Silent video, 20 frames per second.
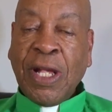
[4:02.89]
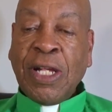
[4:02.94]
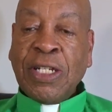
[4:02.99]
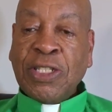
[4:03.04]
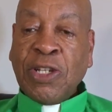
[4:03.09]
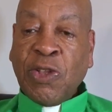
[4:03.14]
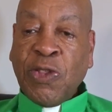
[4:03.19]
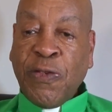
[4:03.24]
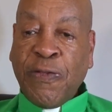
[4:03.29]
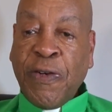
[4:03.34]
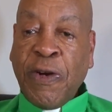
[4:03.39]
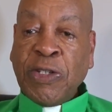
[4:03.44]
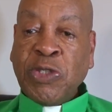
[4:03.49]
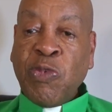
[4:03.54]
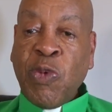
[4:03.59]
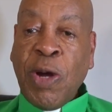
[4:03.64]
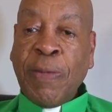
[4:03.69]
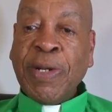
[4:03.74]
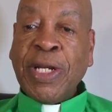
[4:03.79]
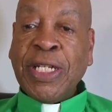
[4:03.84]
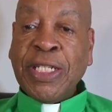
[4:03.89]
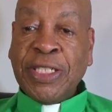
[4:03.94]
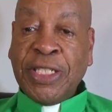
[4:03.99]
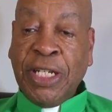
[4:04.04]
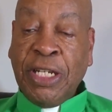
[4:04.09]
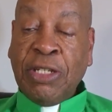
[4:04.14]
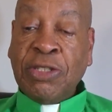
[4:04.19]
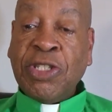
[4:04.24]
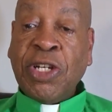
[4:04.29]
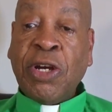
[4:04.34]
So the first woman
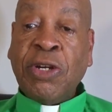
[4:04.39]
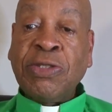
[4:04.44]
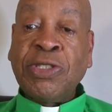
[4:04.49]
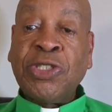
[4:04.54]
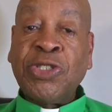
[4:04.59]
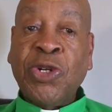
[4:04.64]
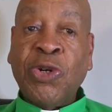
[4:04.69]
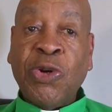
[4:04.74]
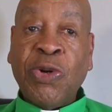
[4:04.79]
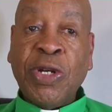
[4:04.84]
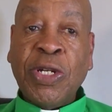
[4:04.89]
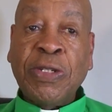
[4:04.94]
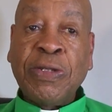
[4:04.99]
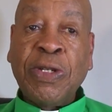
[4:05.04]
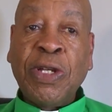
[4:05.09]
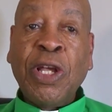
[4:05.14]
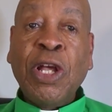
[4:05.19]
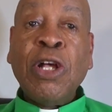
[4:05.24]
continues her story.